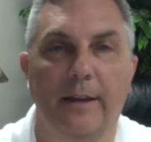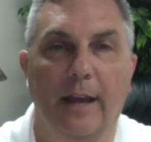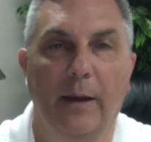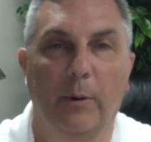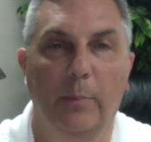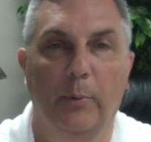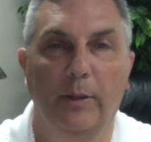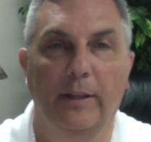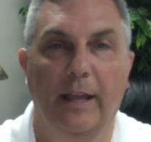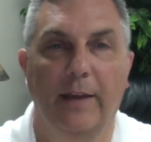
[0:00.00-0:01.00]
At what
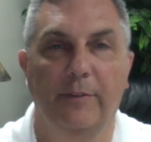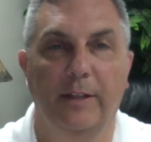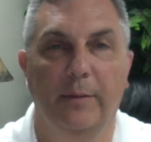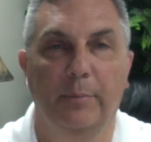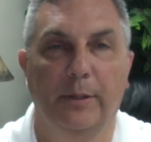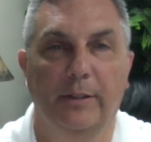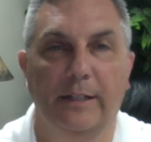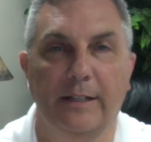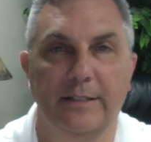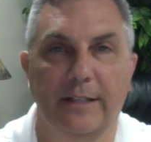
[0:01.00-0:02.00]
point they have the
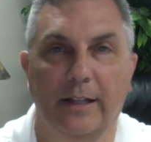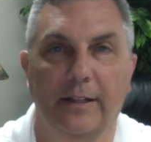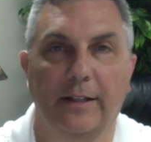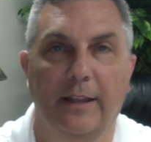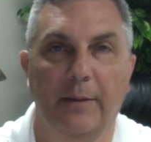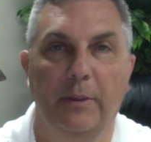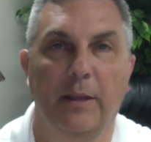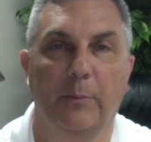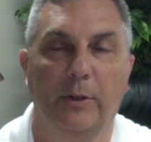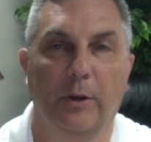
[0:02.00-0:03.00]
ability to sell it, they
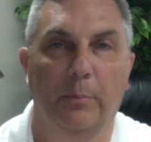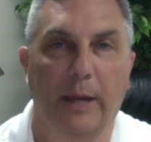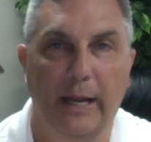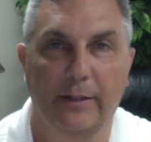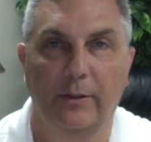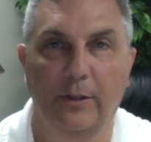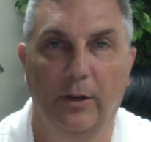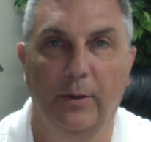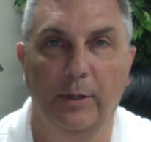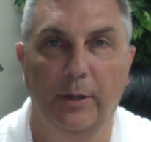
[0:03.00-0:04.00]
would go back to the
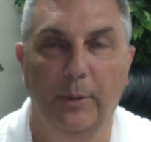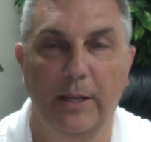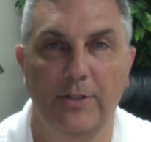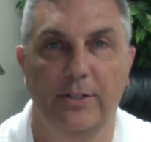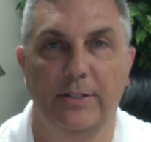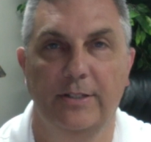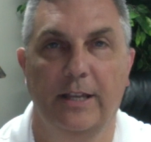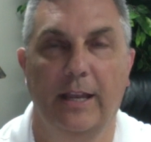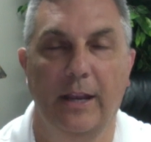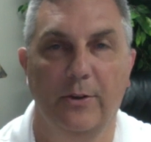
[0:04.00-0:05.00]
REO agent and
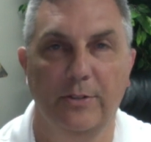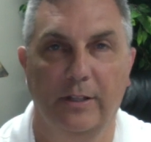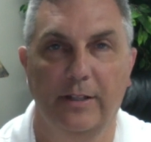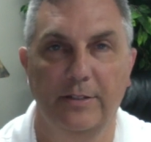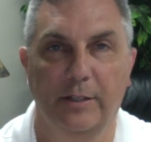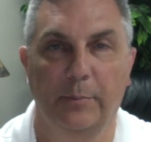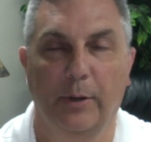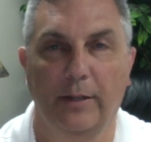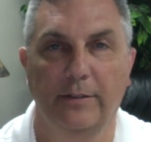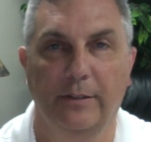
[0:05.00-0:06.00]
say, here's the listing
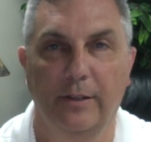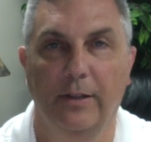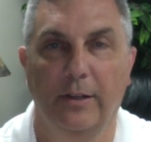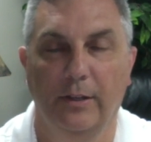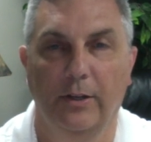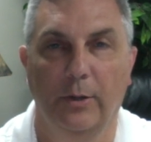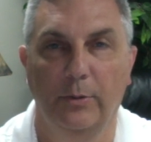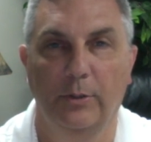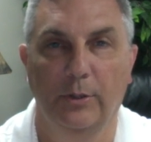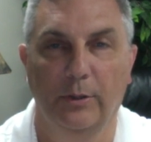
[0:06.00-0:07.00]
price, go
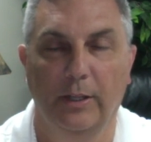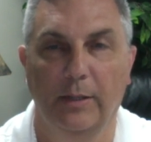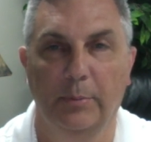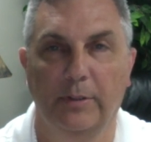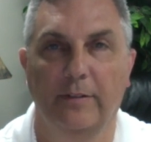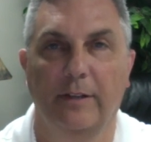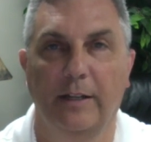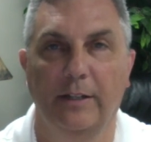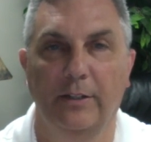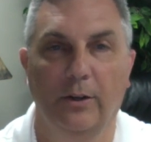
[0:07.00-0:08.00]
do your thing, put the
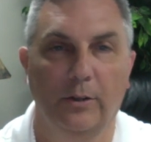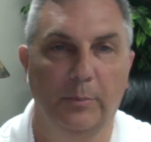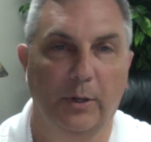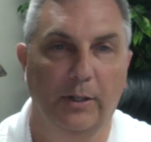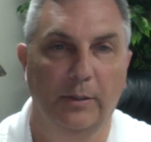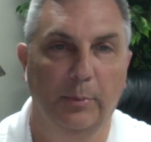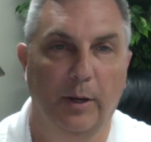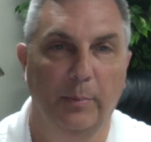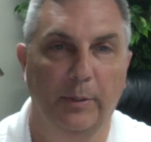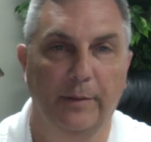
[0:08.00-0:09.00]
sign in the yard, market the
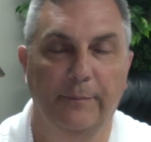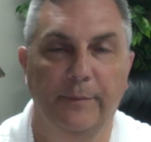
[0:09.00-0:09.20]
property.